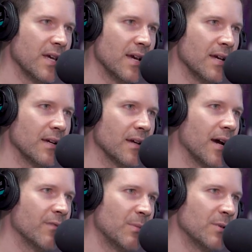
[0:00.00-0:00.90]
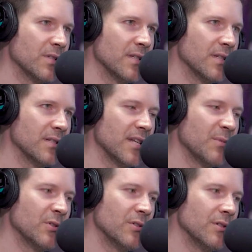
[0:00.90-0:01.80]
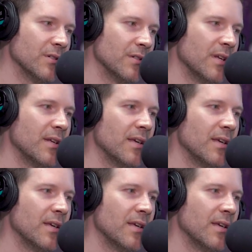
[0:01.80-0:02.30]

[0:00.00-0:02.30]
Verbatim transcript: gang. I represent this neighborhood."